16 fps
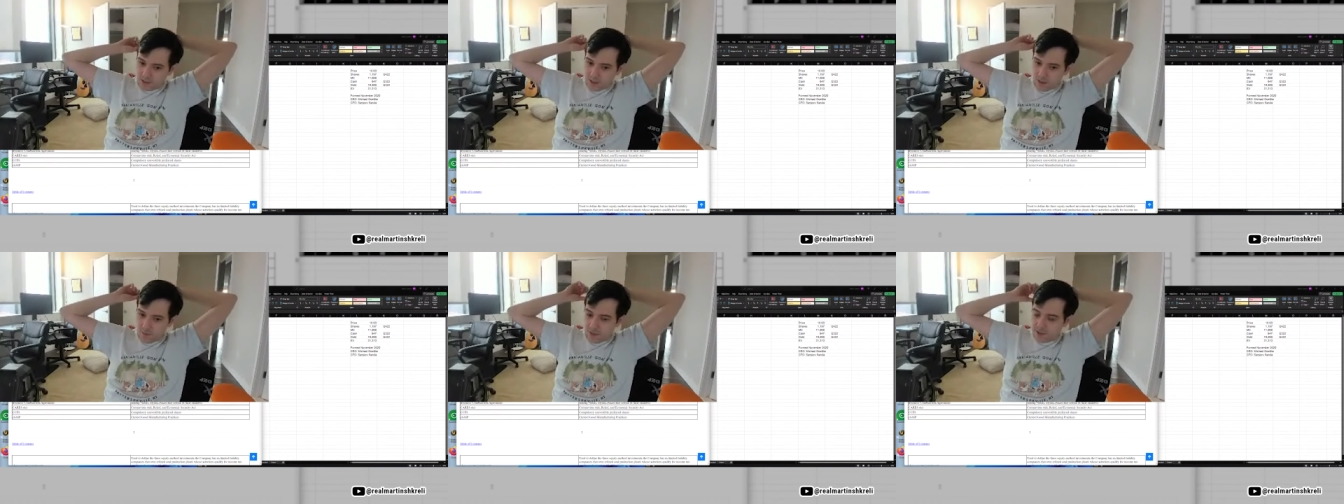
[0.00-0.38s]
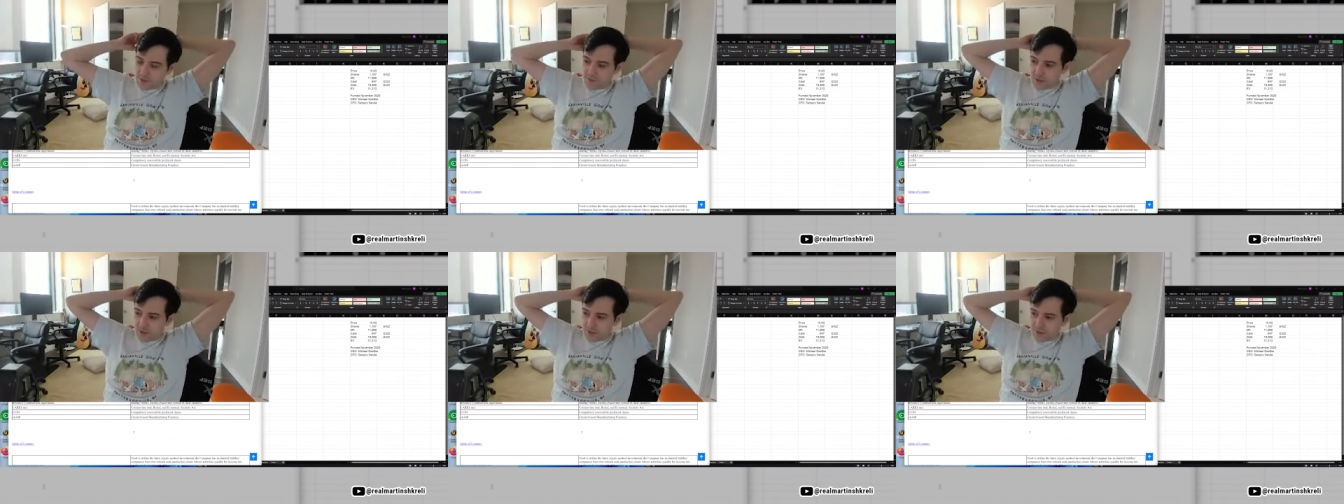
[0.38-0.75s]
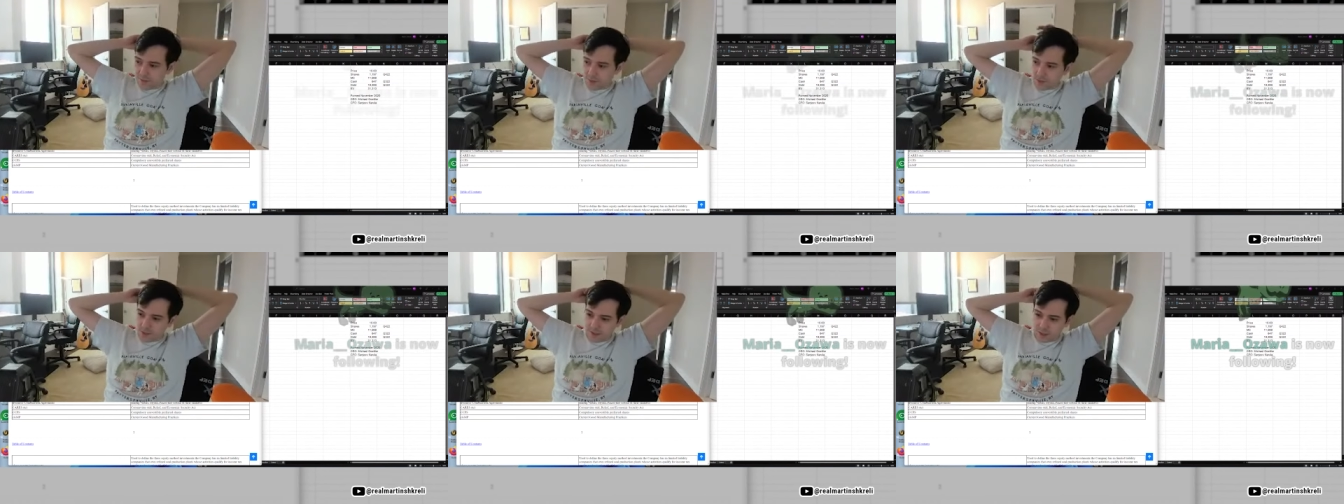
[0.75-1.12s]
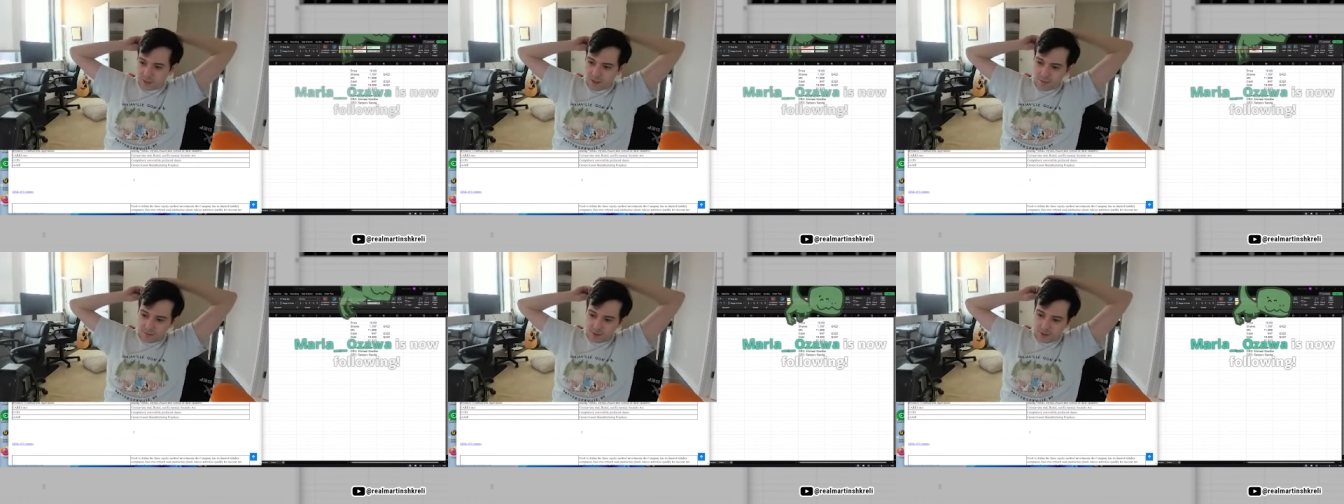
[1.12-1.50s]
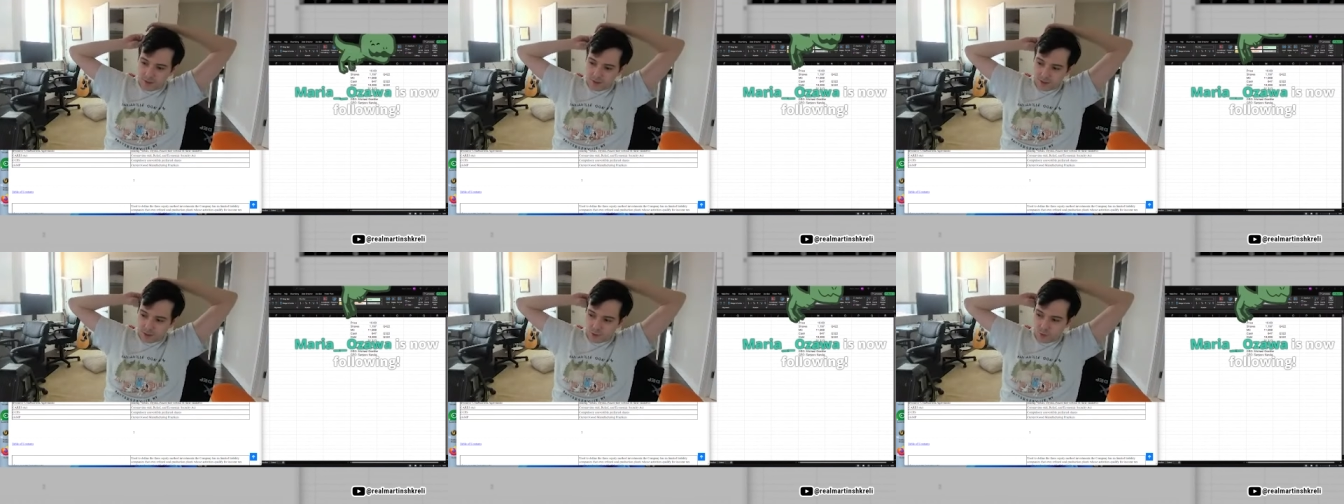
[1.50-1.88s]
A bank fails because it can't meet
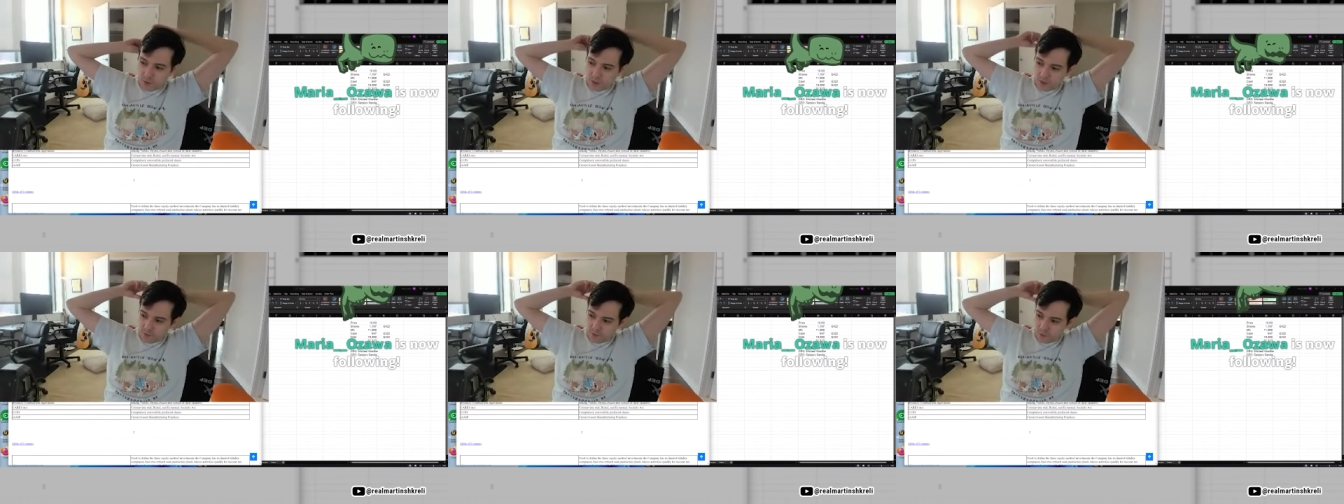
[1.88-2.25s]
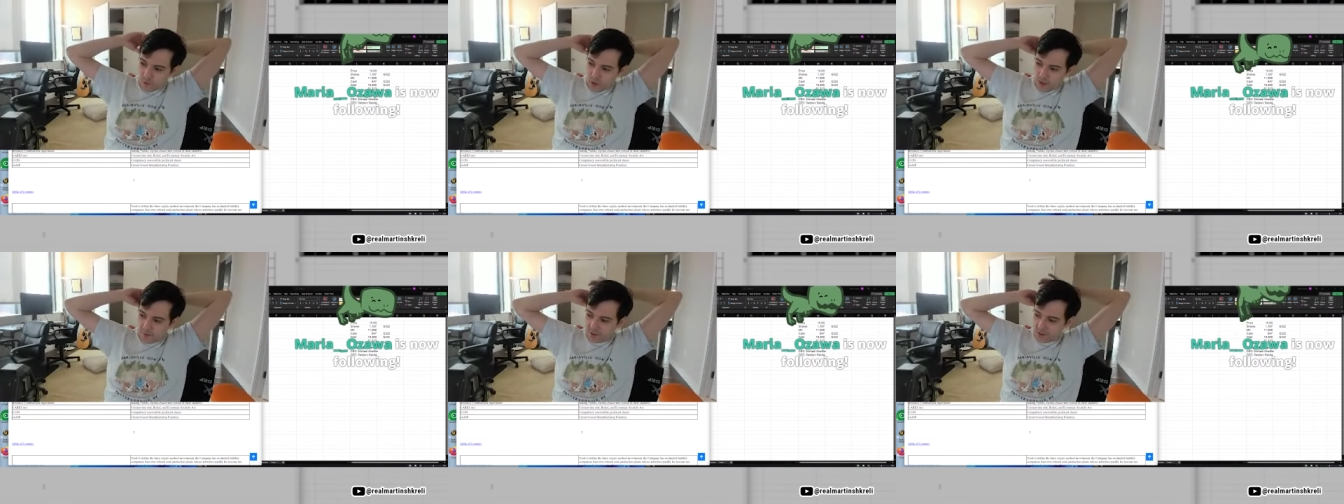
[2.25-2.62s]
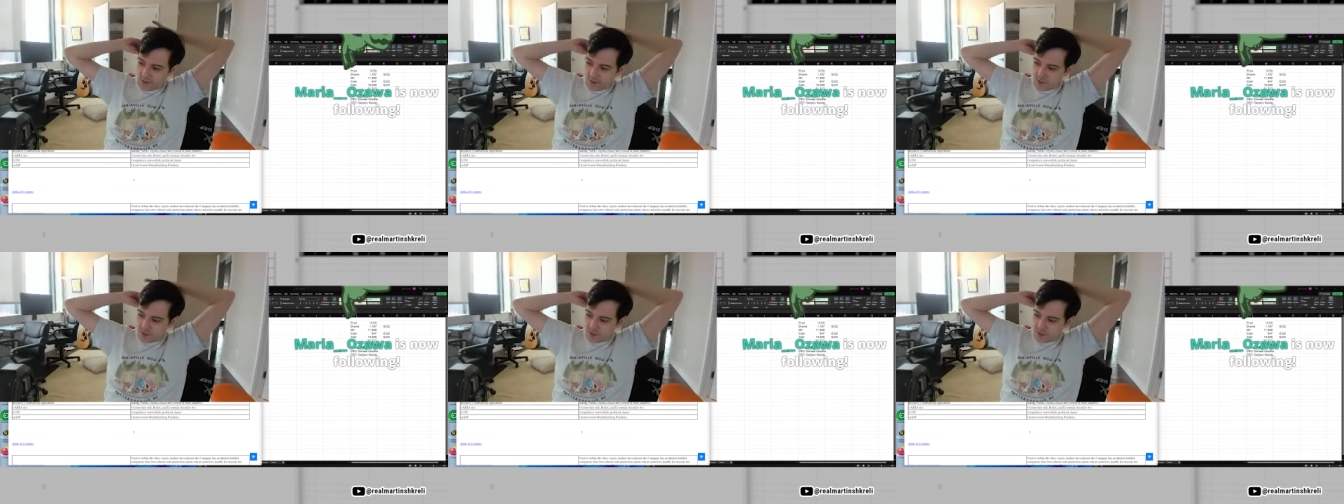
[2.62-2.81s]
its liquidity requirements.